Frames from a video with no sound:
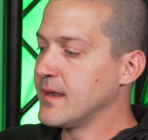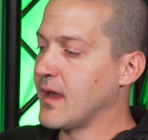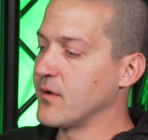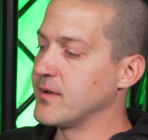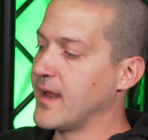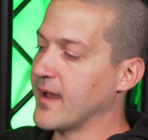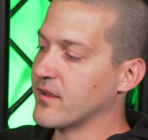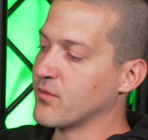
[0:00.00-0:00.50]

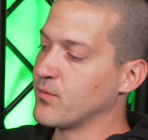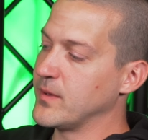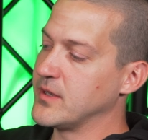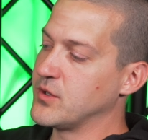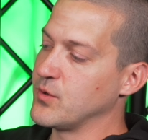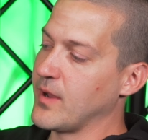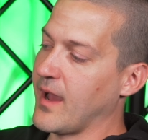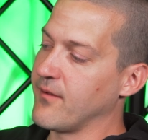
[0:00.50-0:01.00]
Now next we
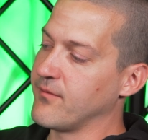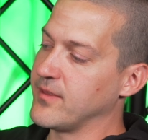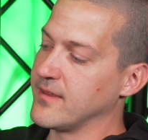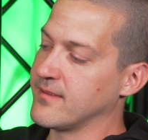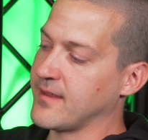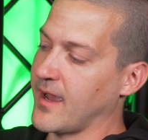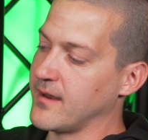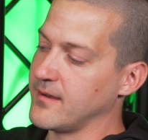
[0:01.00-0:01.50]
do have
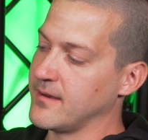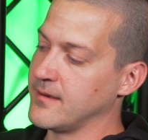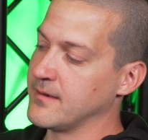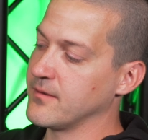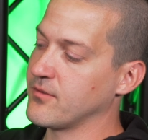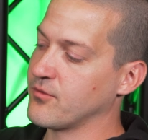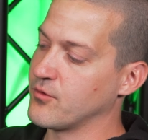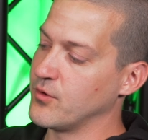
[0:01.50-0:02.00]
these
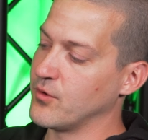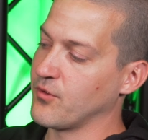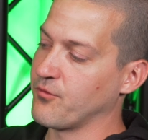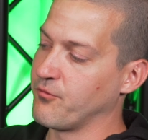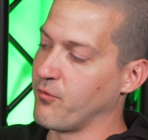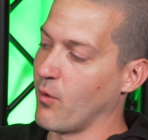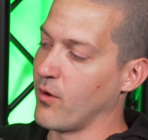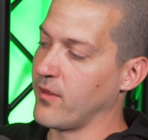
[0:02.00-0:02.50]
tightening screws
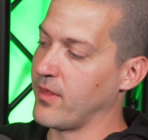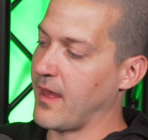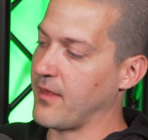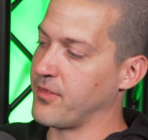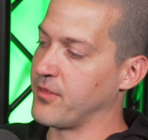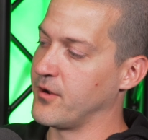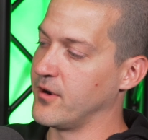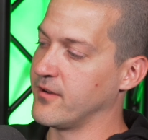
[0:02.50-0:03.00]
for
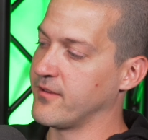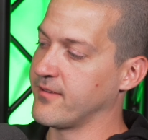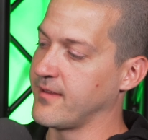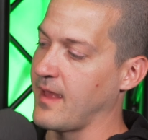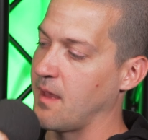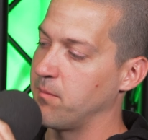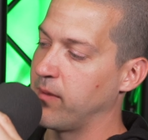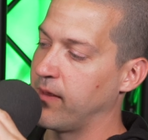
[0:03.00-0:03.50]
that third
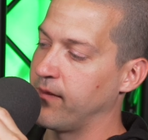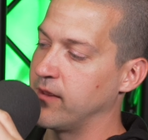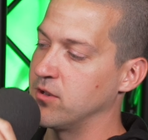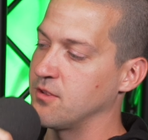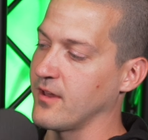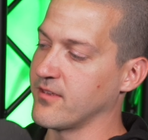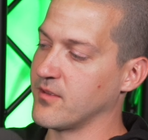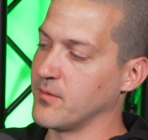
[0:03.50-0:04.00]
stem and the
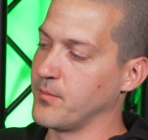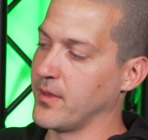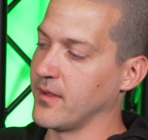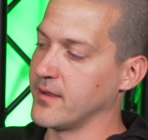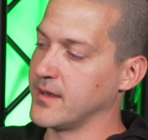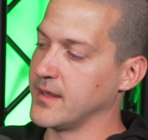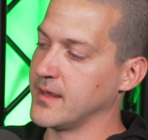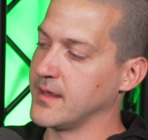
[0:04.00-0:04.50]

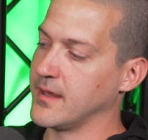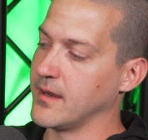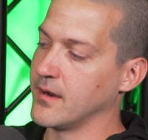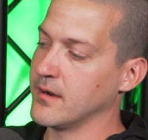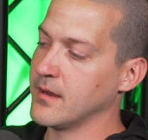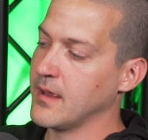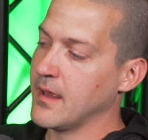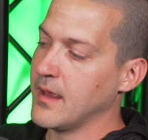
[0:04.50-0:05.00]
adjustability
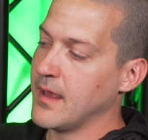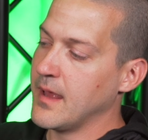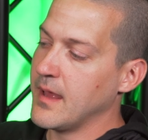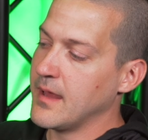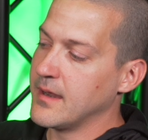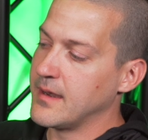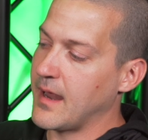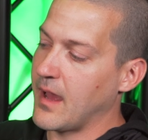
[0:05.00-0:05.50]
here.
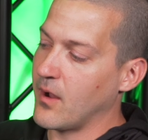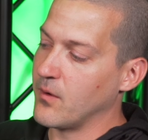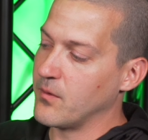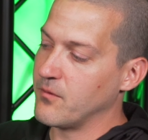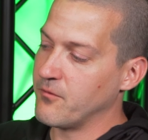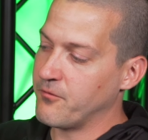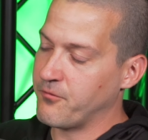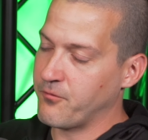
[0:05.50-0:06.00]

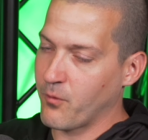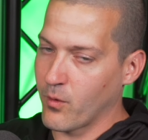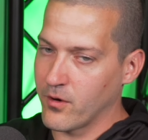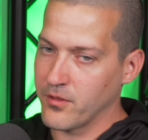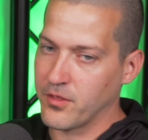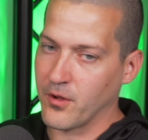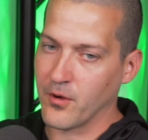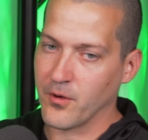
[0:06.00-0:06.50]
Now
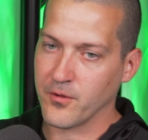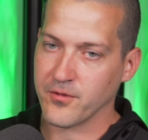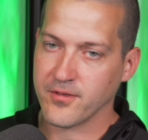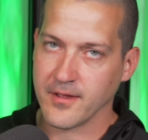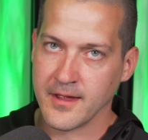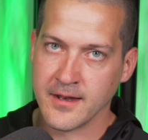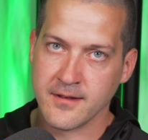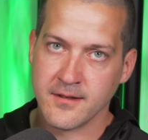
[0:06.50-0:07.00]
for
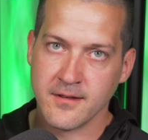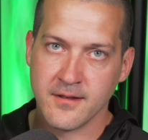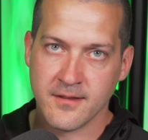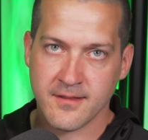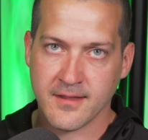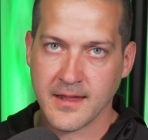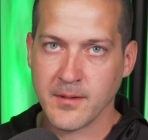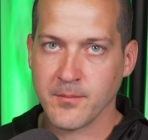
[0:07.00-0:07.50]
those, it
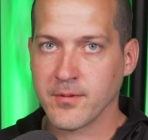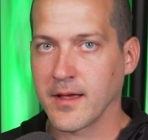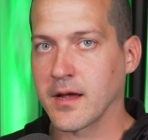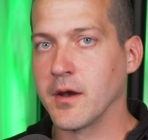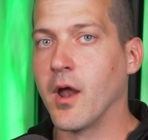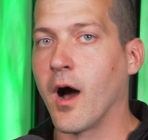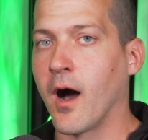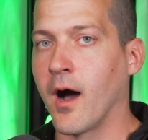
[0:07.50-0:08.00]
seems
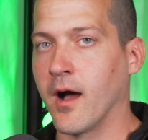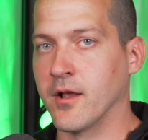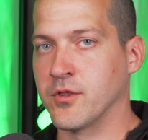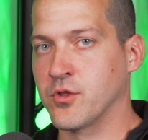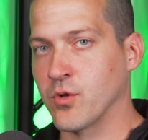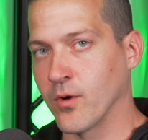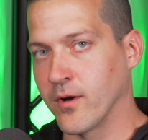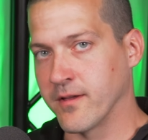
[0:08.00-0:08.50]
like an
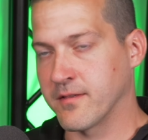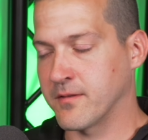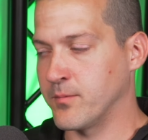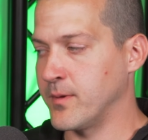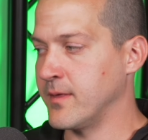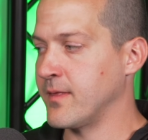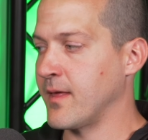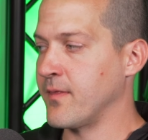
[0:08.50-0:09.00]
odd choice
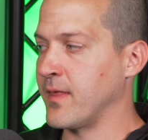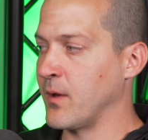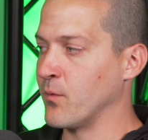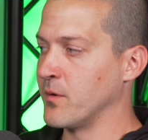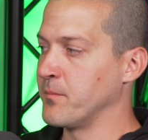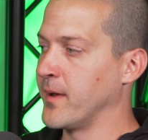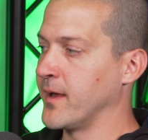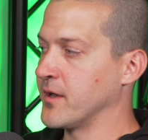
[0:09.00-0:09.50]
to me that they
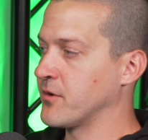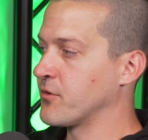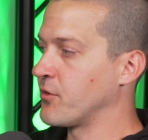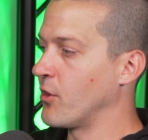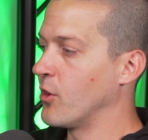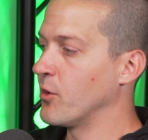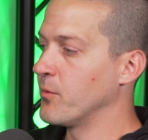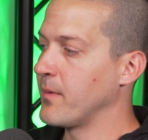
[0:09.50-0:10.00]
were made
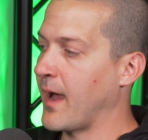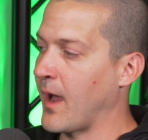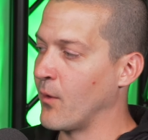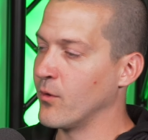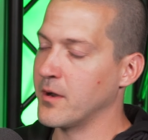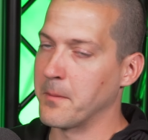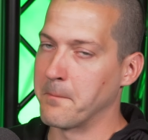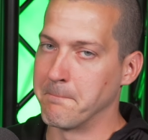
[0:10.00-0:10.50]
chrome.
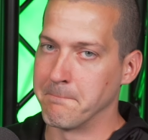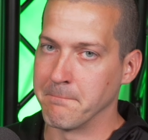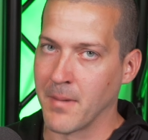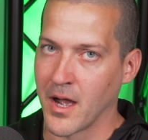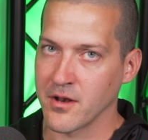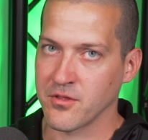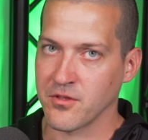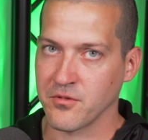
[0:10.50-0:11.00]
I would have
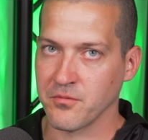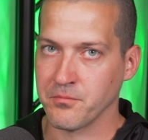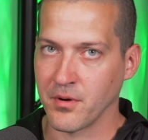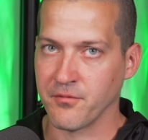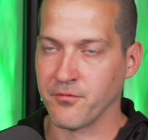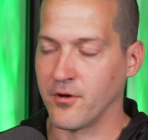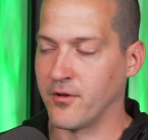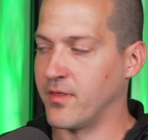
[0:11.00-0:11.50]
much
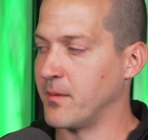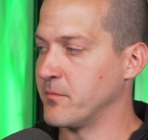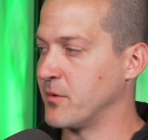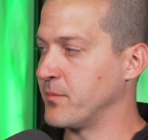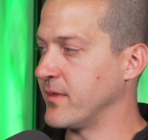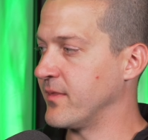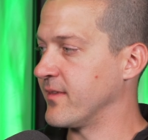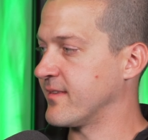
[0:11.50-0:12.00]
preferred them
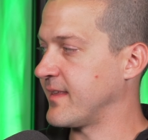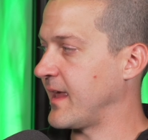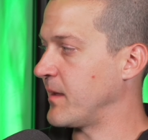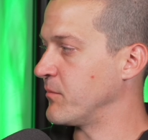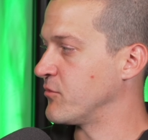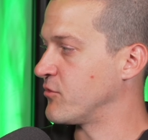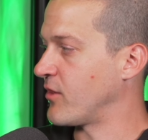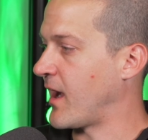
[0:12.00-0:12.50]
to be the
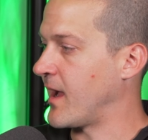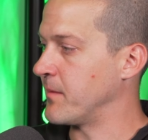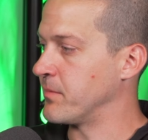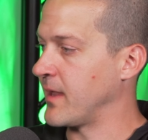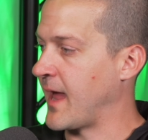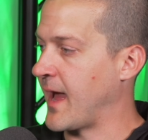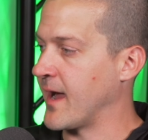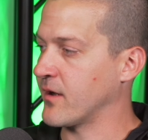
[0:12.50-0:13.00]
same dry
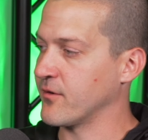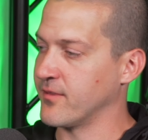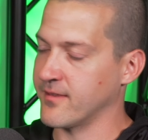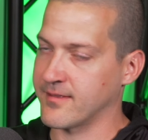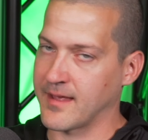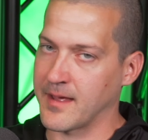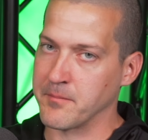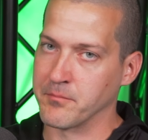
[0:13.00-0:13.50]
black or
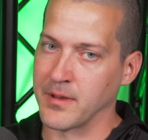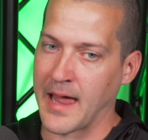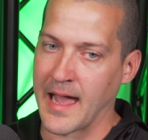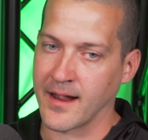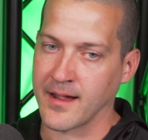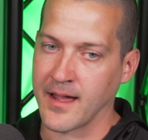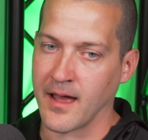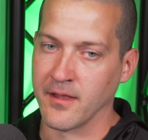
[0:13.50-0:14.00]
the same
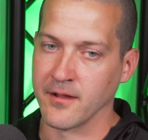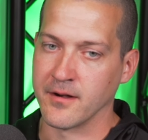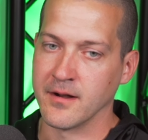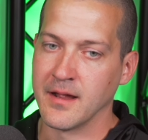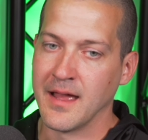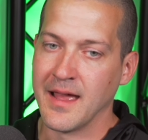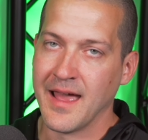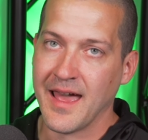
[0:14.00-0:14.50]
black
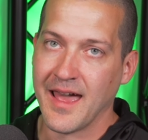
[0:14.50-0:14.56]
color